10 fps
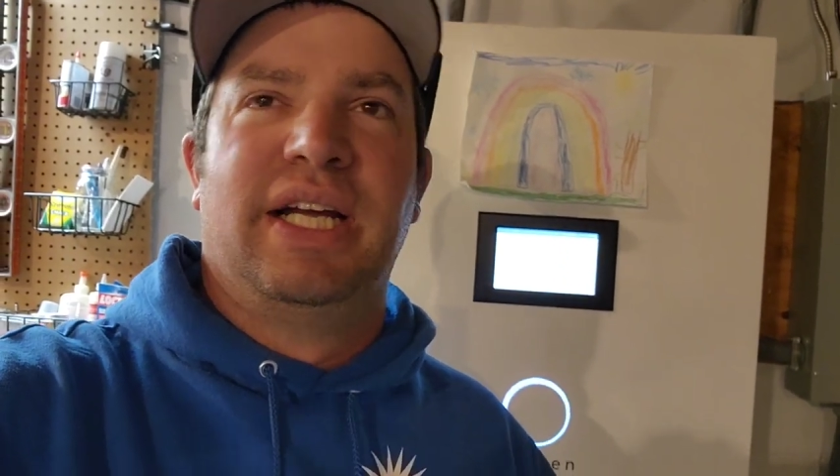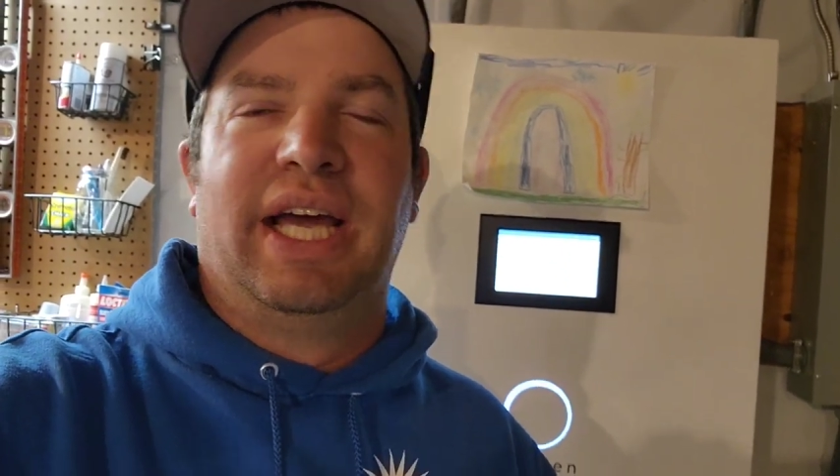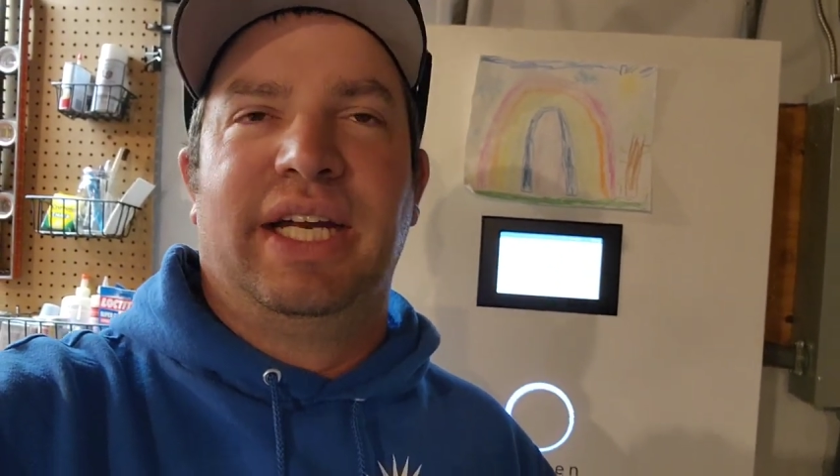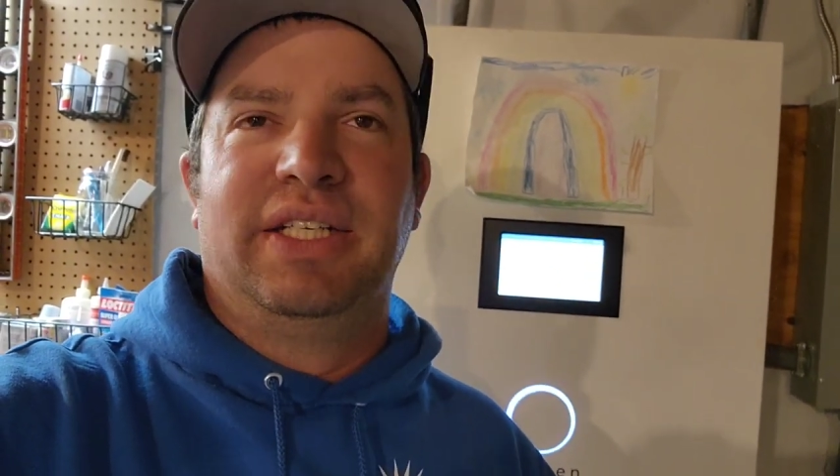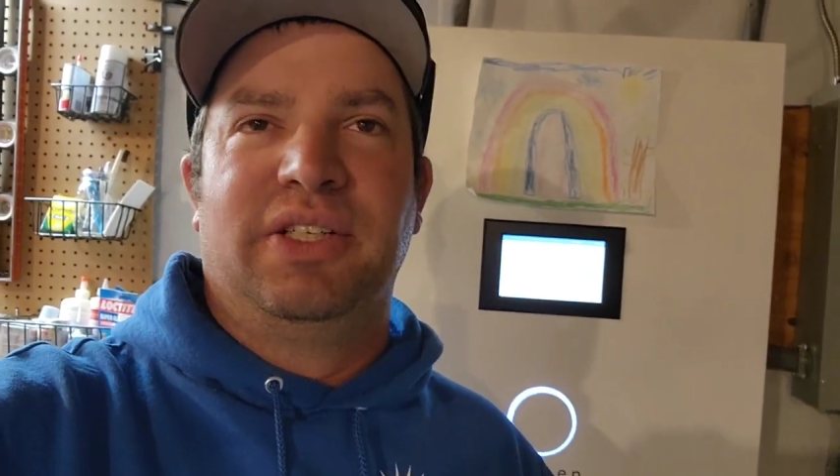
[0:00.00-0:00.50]

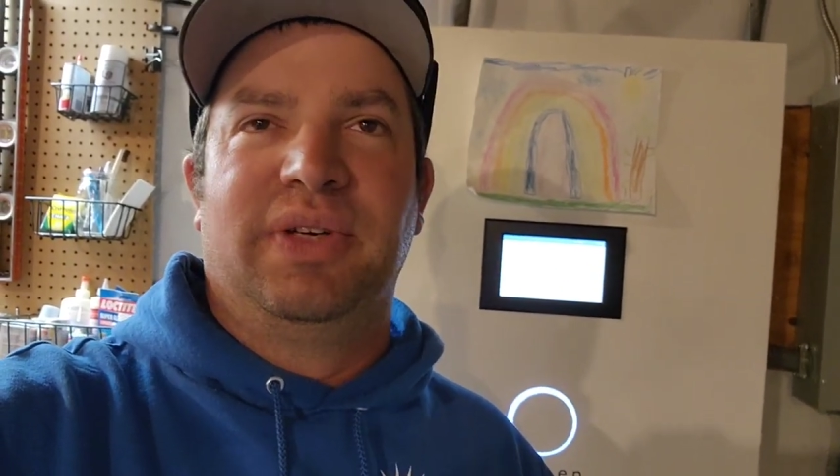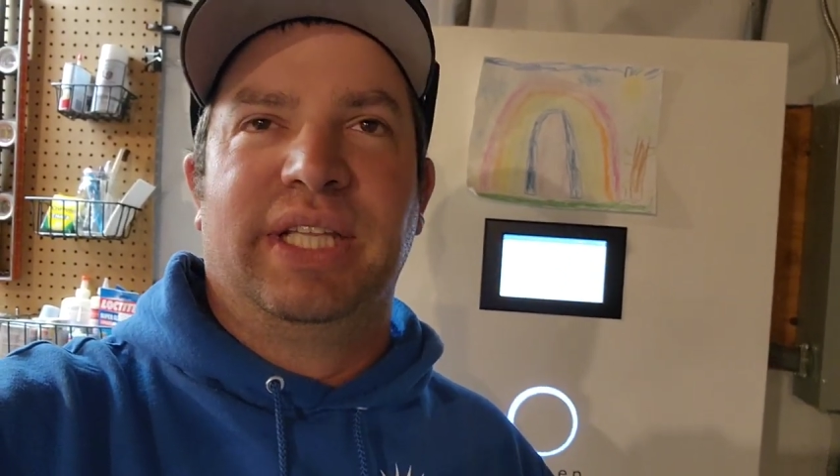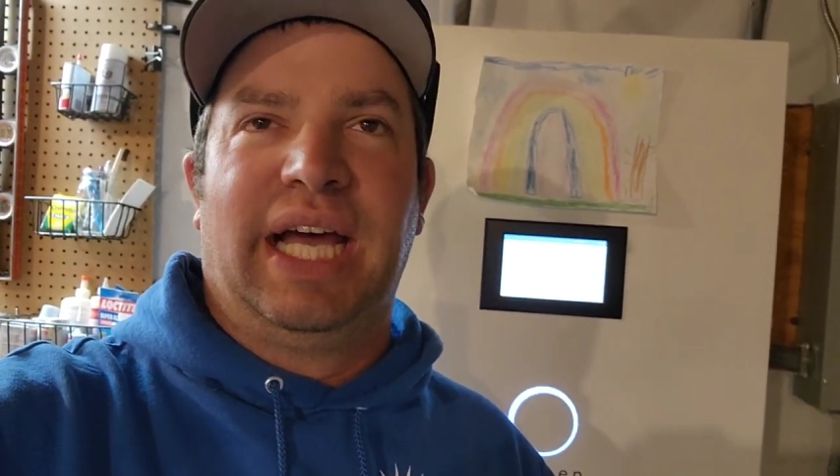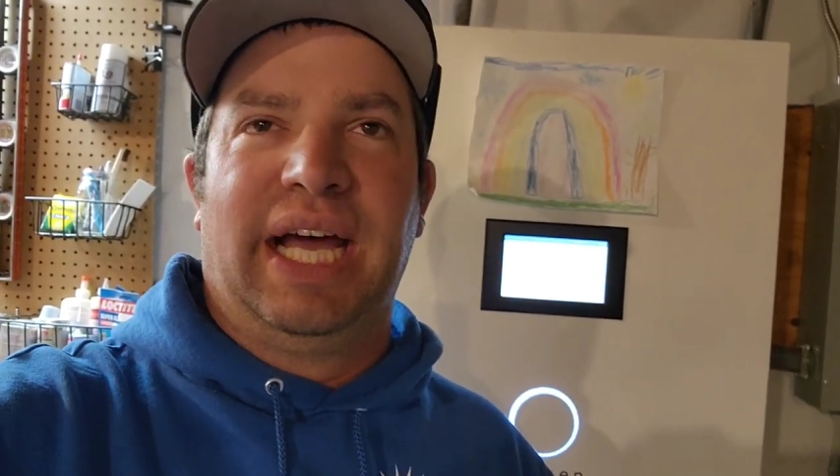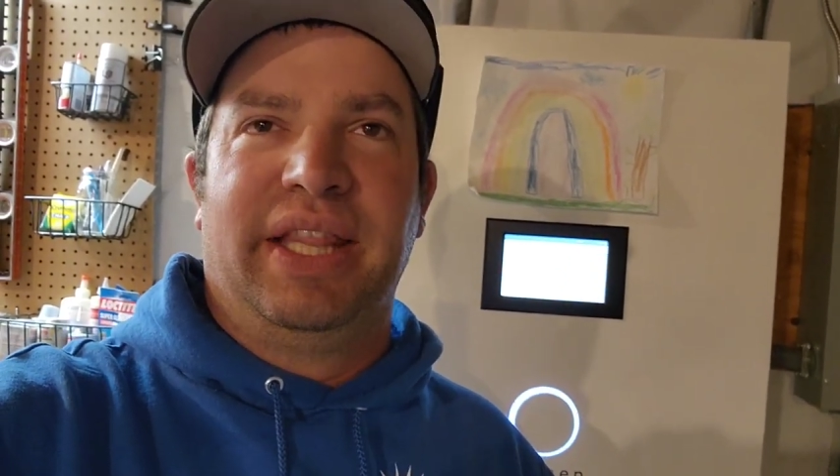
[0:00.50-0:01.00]
and in doing
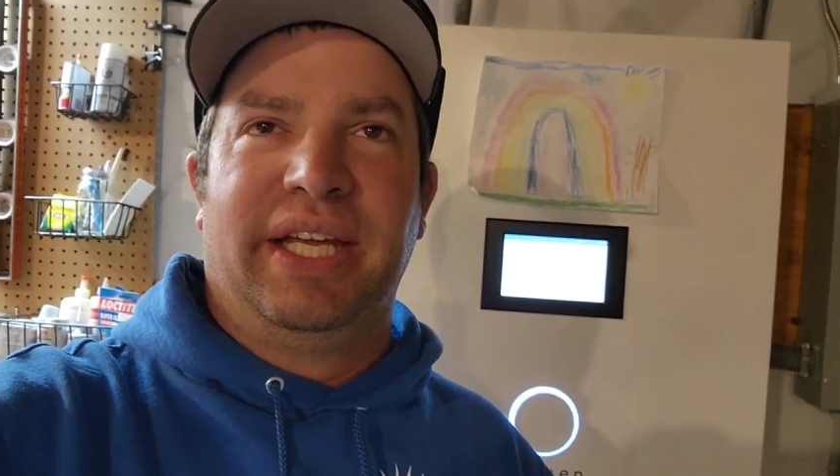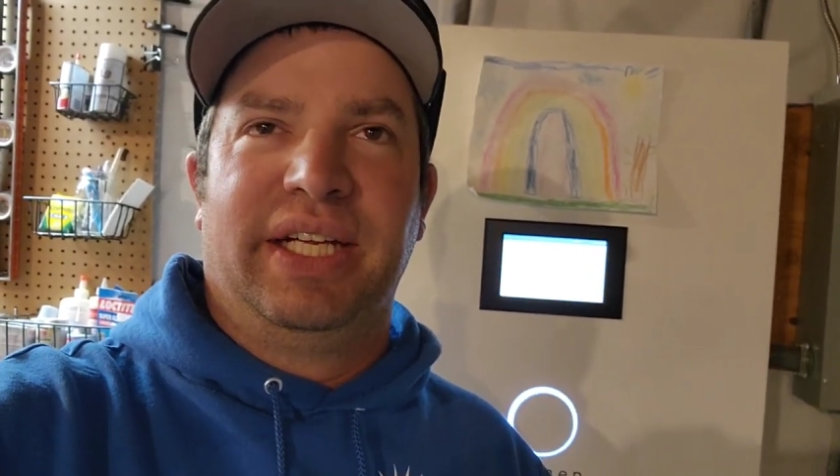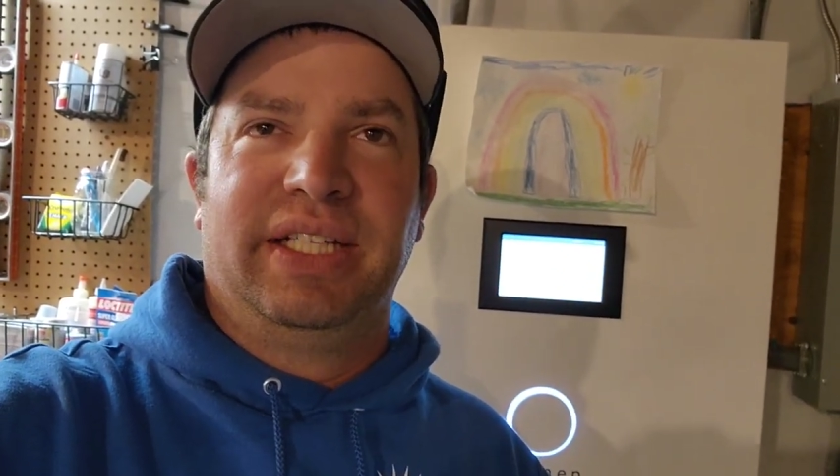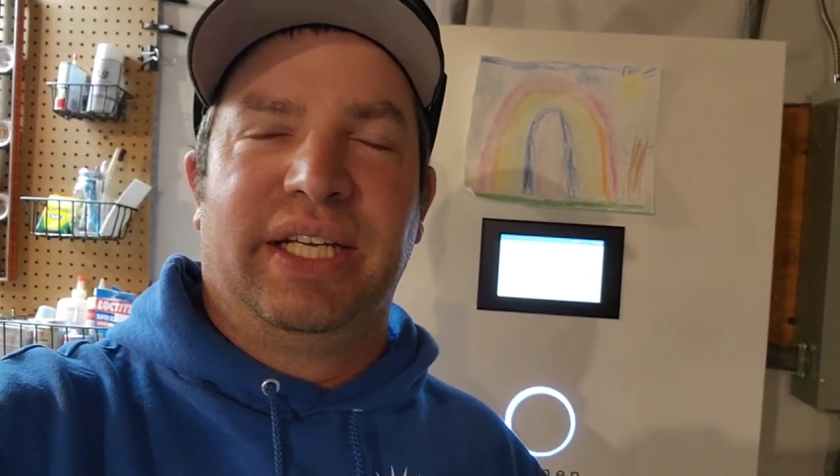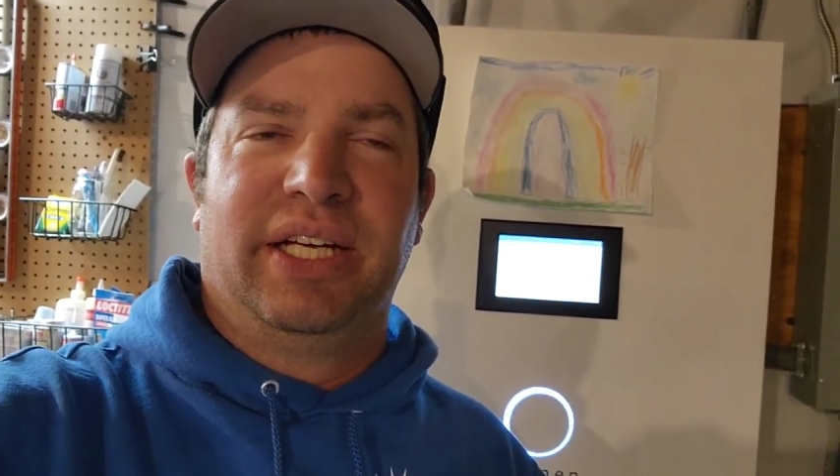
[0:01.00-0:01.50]
that,
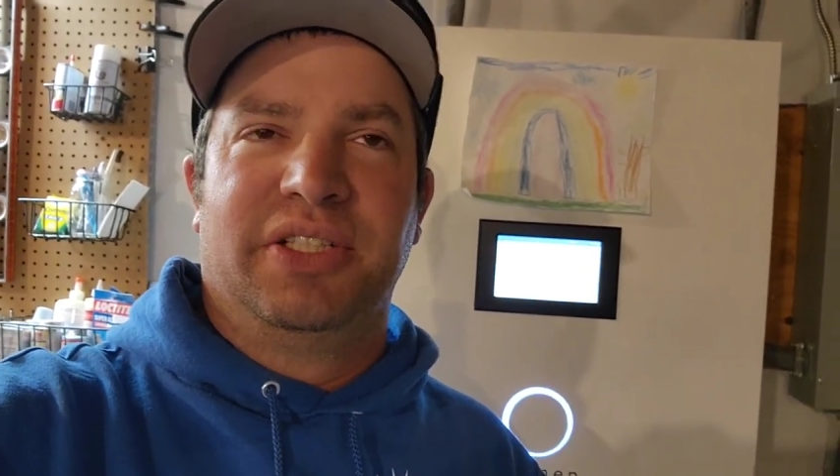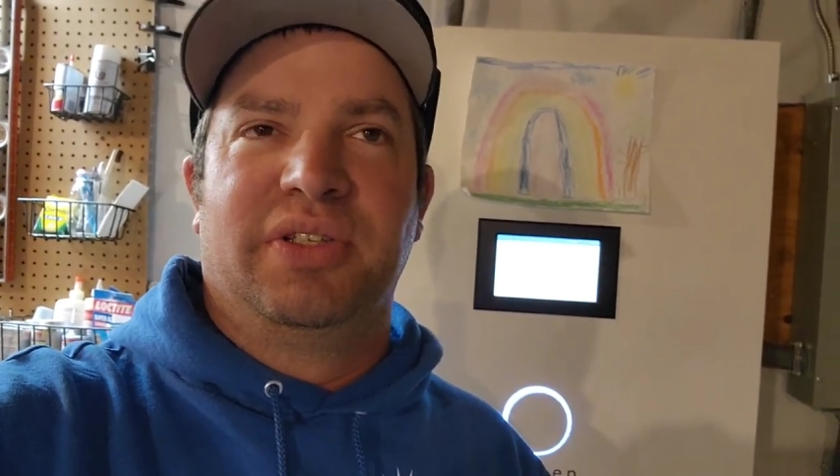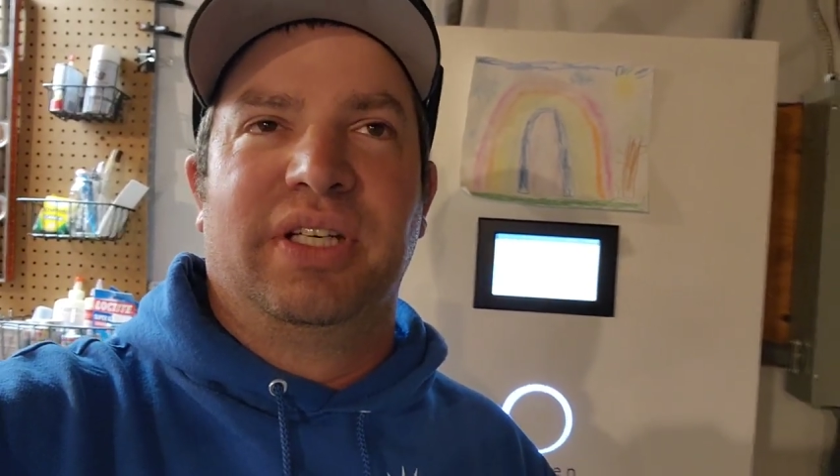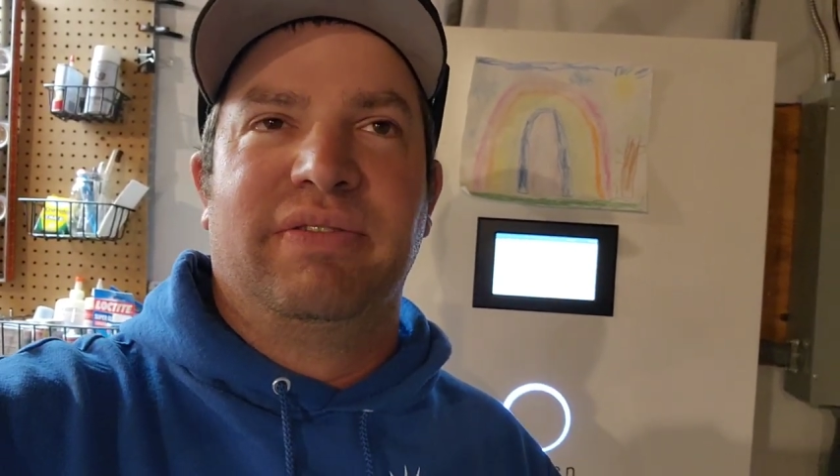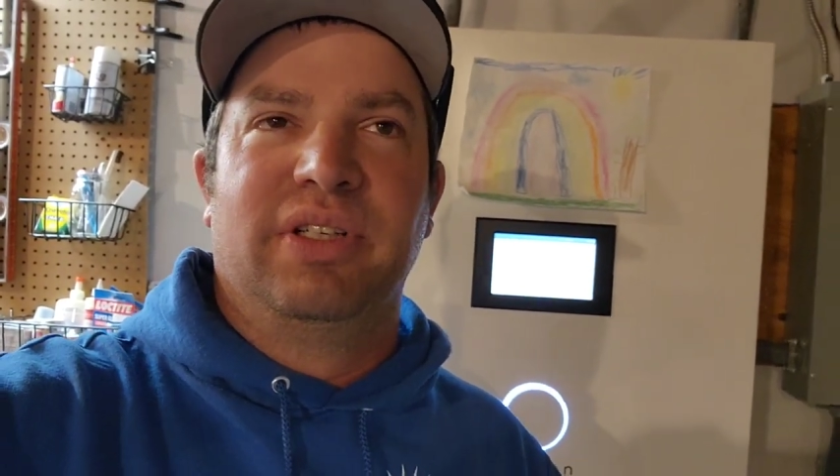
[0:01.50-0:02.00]
they they also give